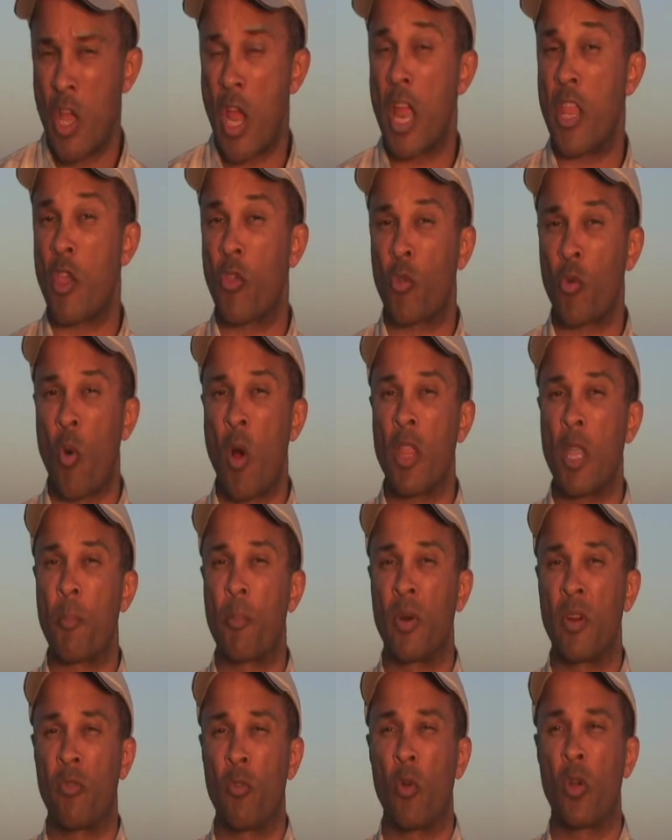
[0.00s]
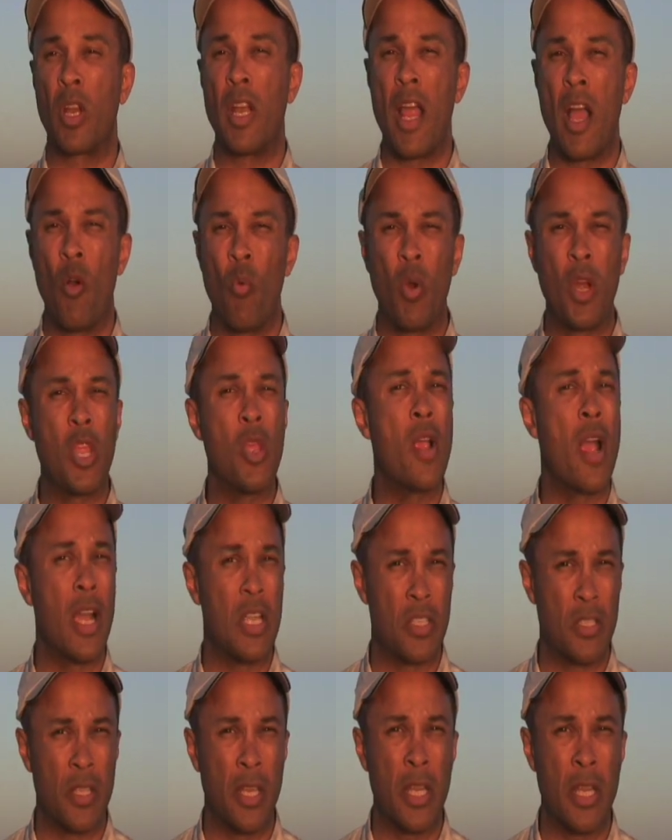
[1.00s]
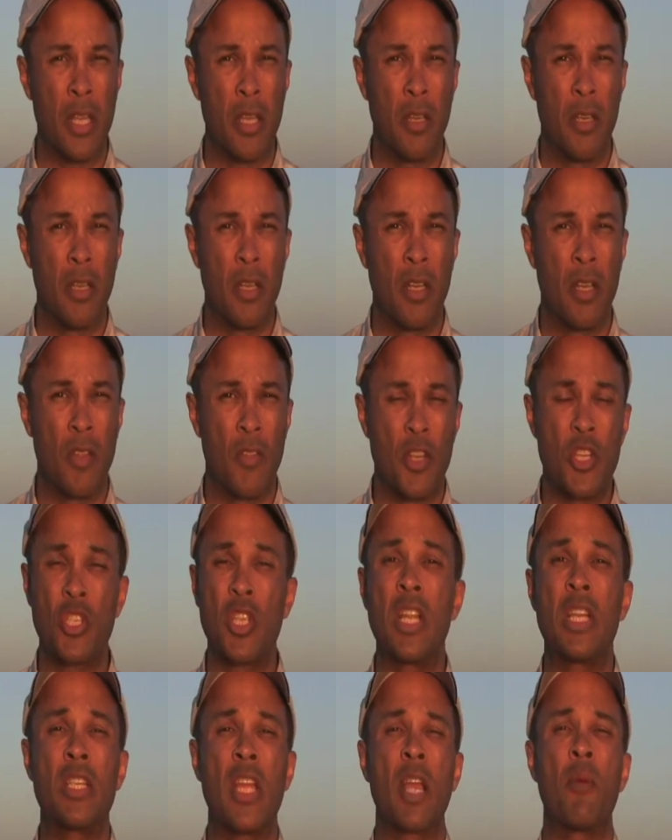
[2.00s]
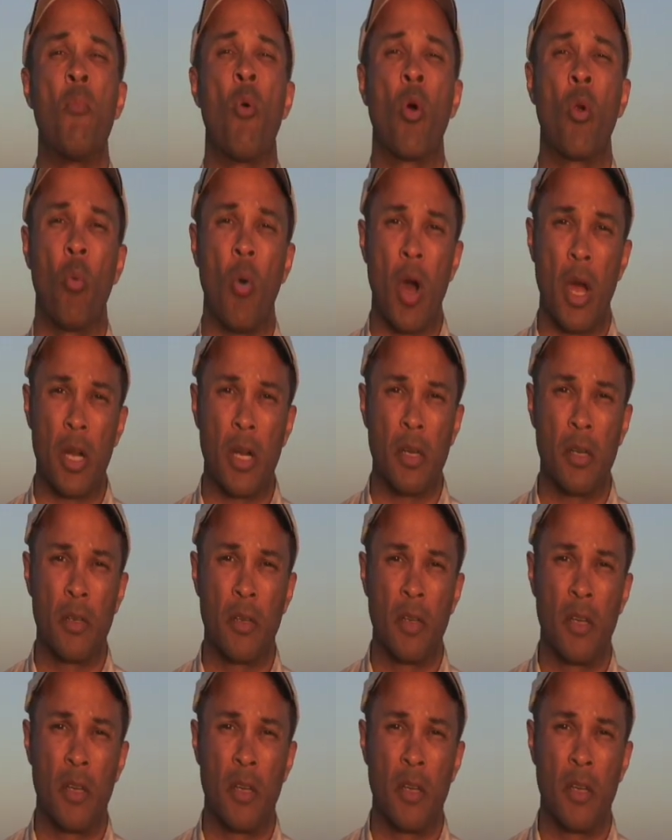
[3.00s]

and you throw on the peripheral canal, what do you guys think? They're just going to take more water.